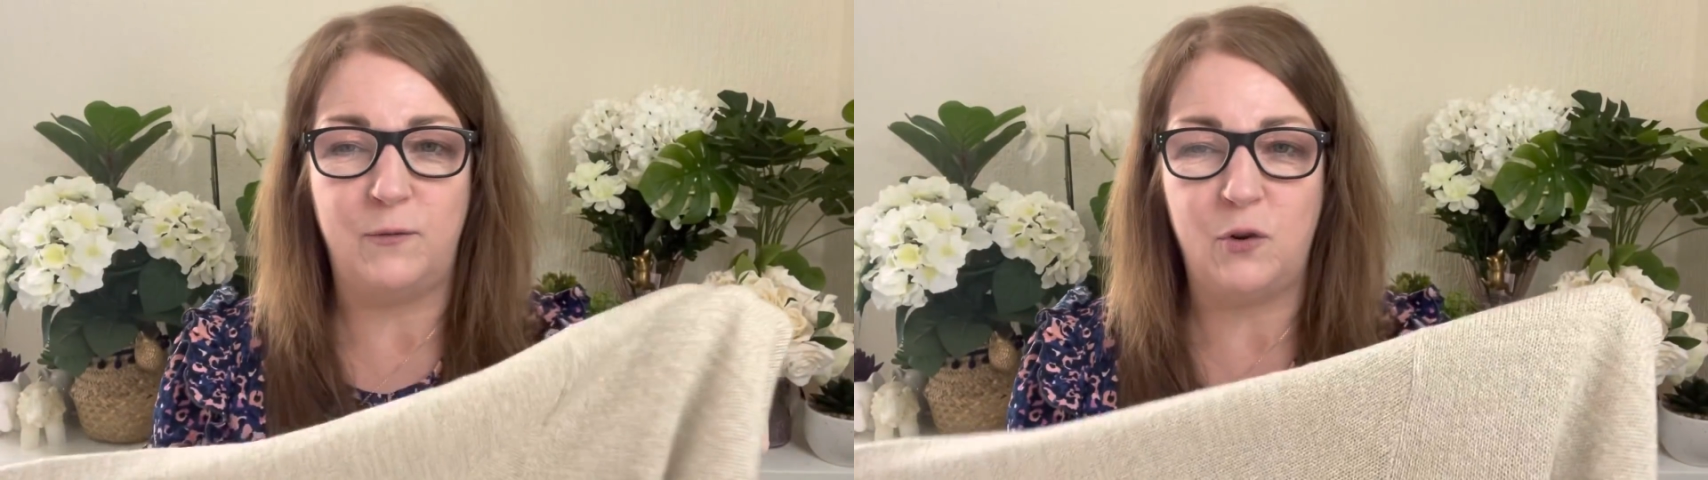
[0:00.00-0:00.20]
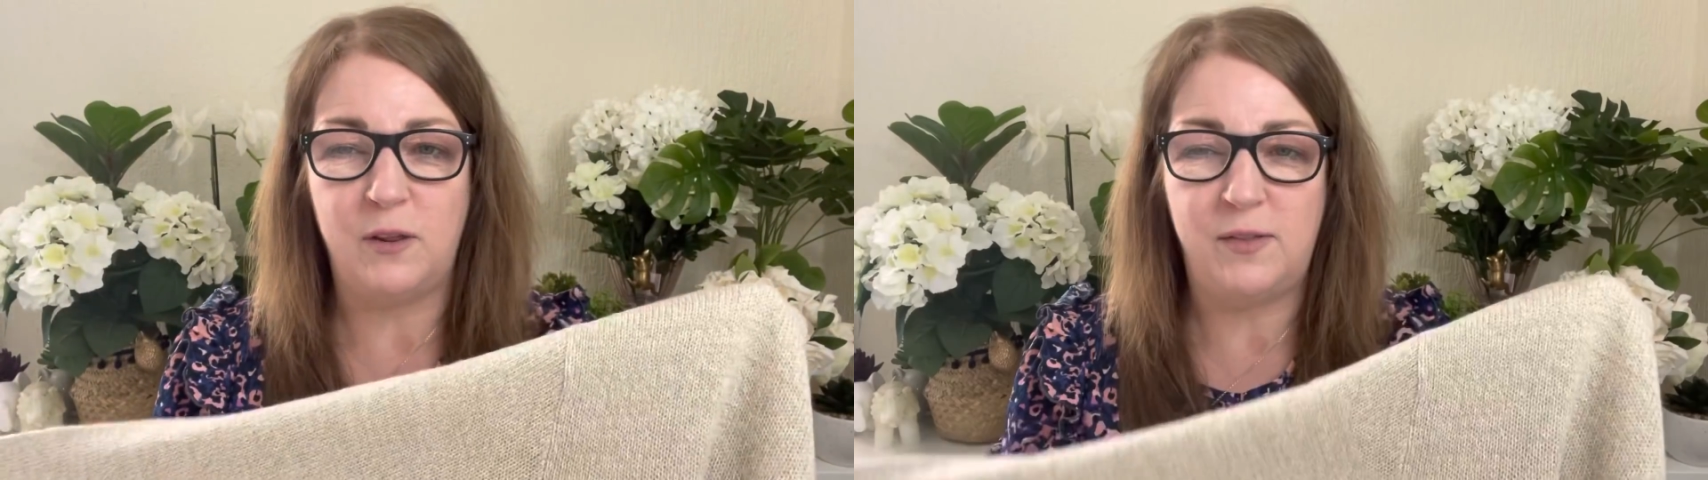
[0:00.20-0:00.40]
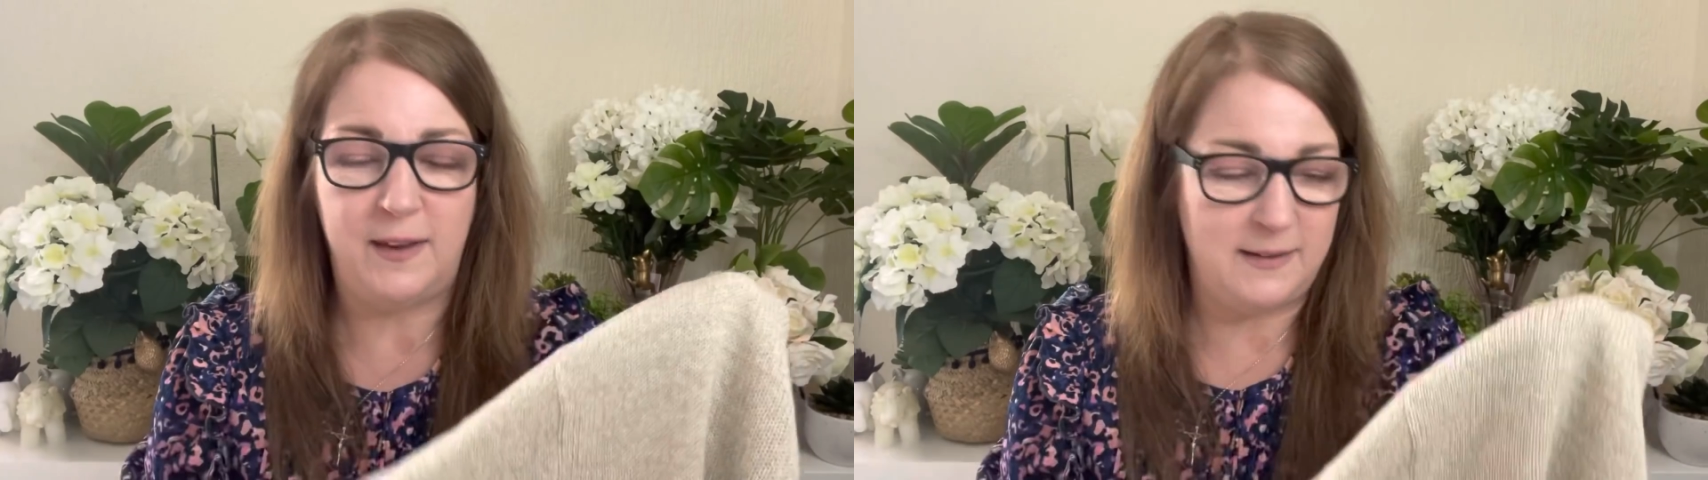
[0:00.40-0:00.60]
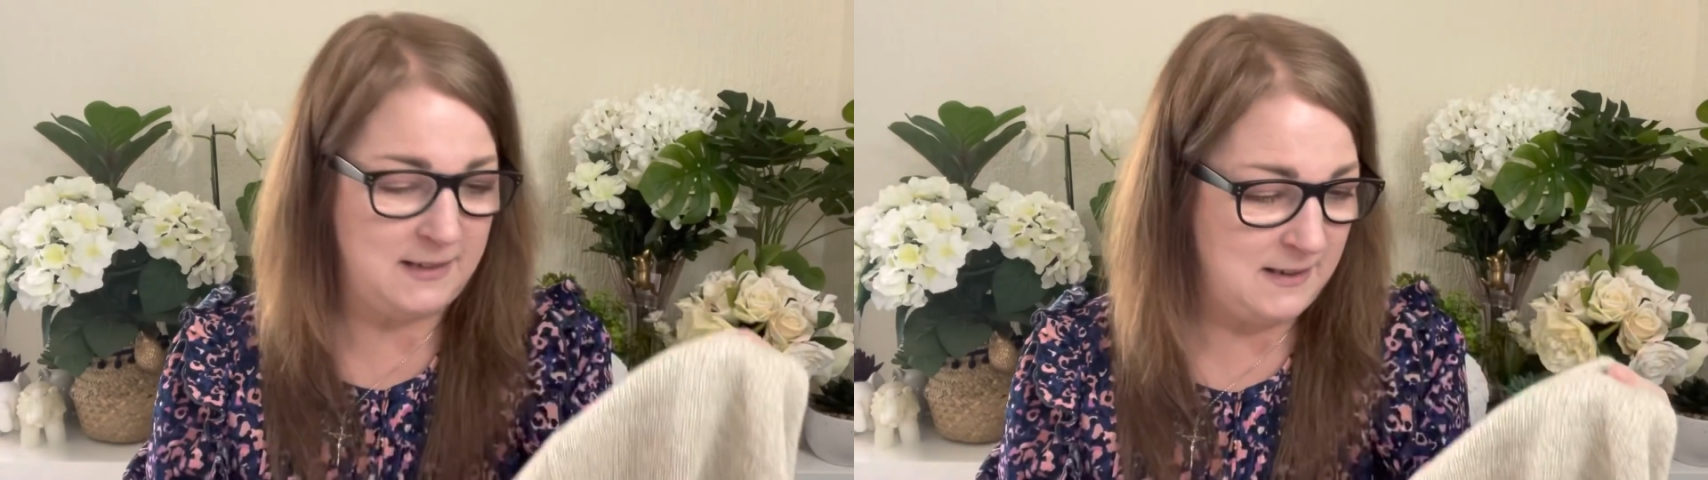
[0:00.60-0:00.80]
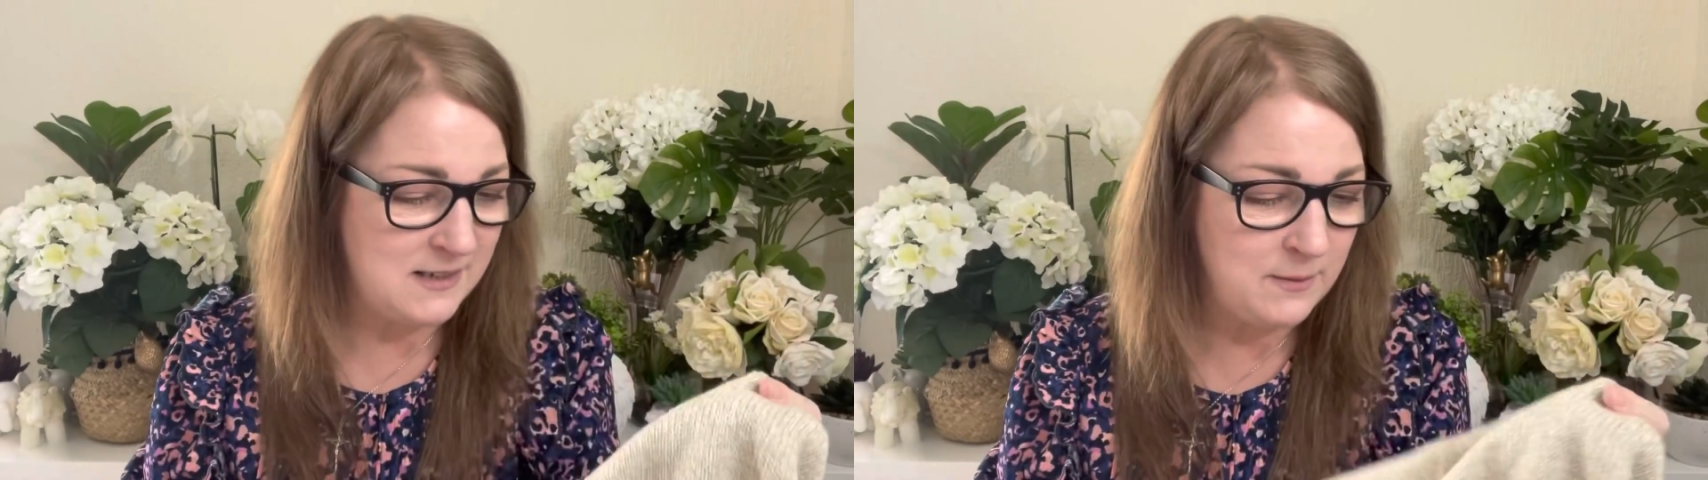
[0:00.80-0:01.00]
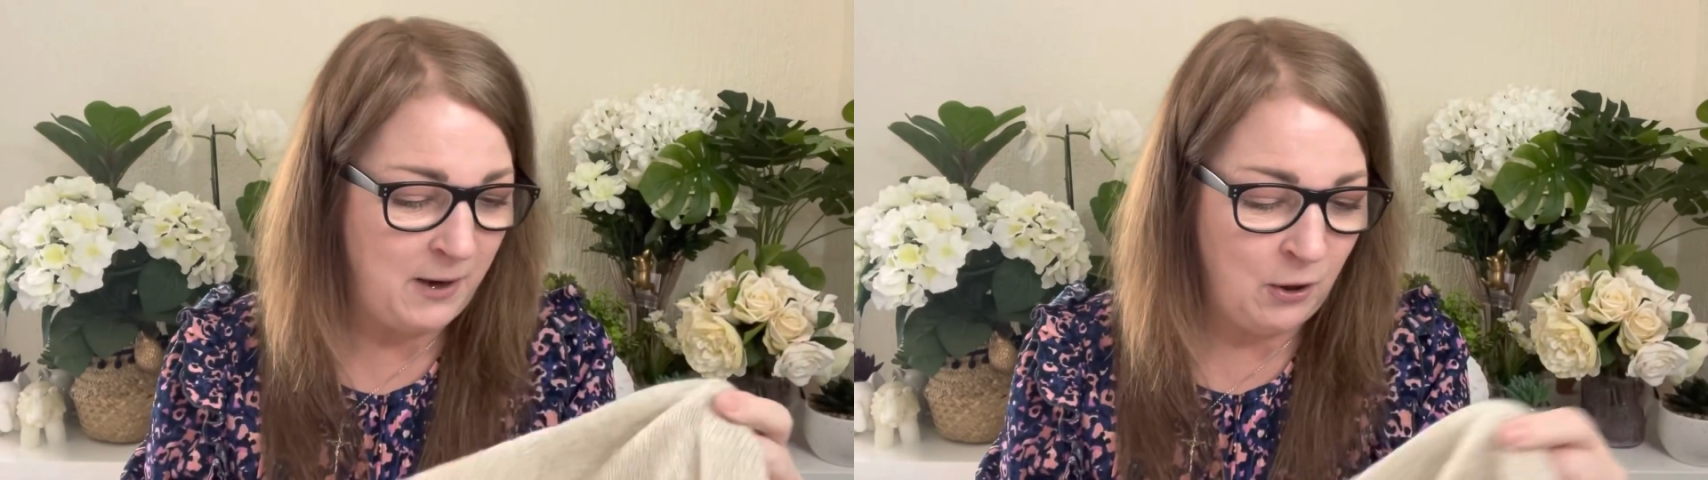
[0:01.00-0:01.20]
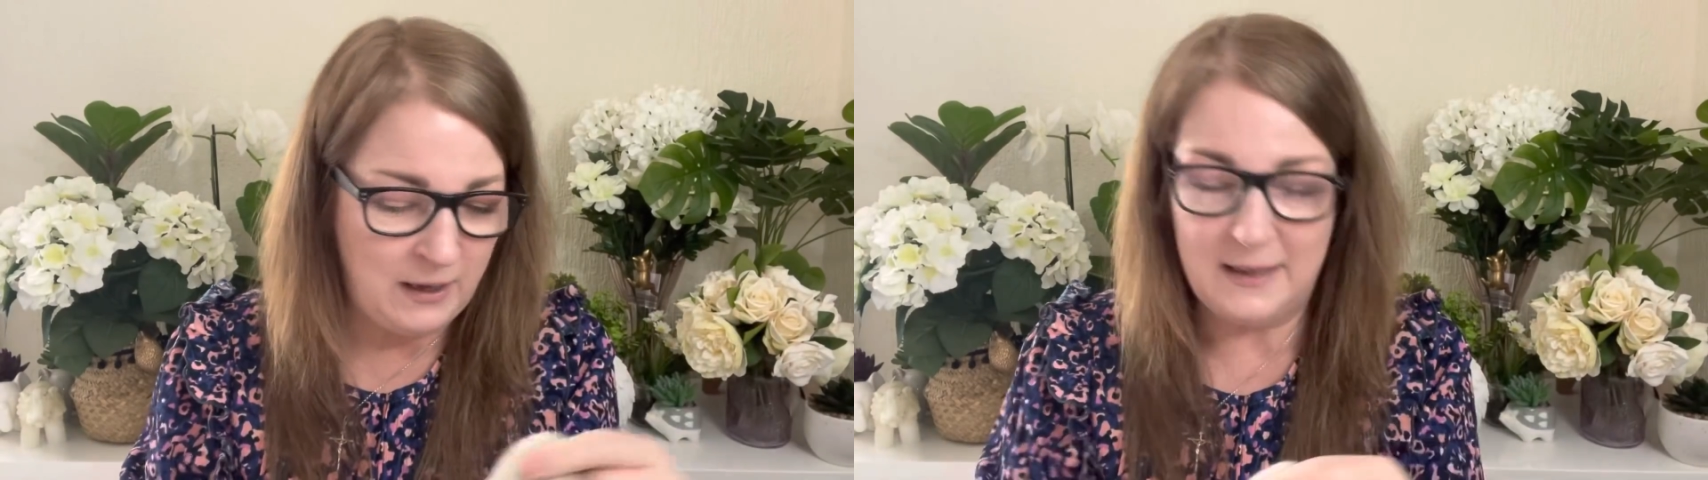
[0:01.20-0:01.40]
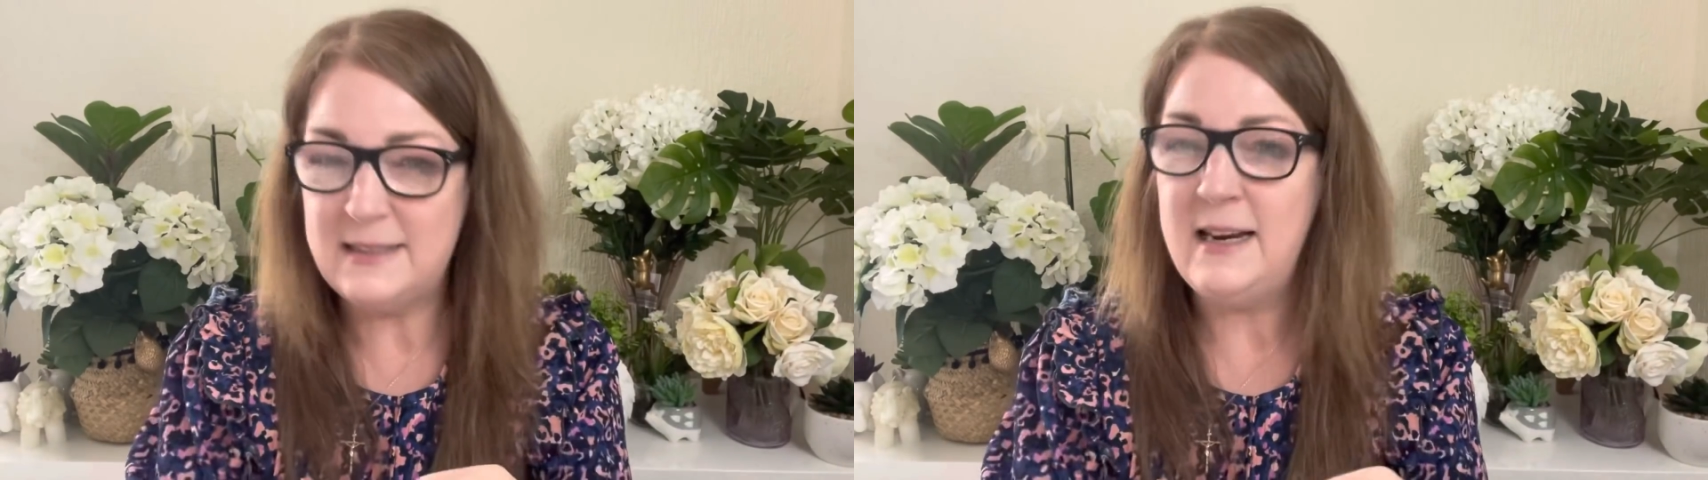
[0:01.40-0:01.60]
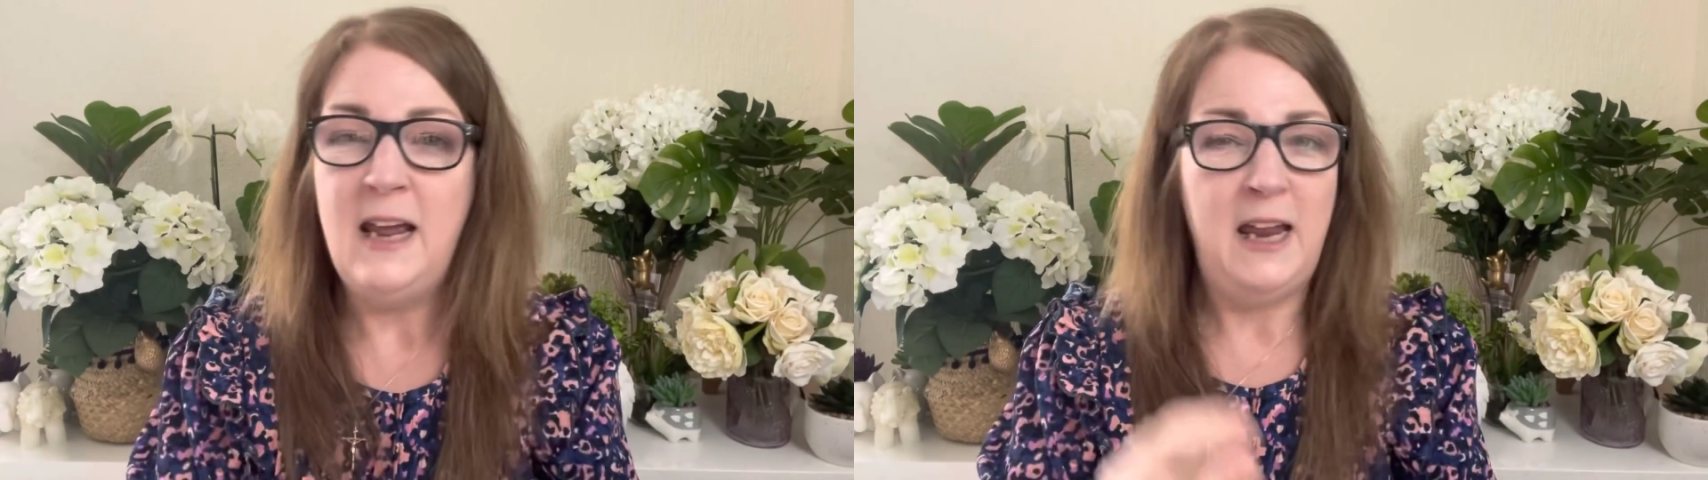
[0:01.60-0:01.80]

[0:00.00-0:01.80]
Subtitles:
other things, and to be honest,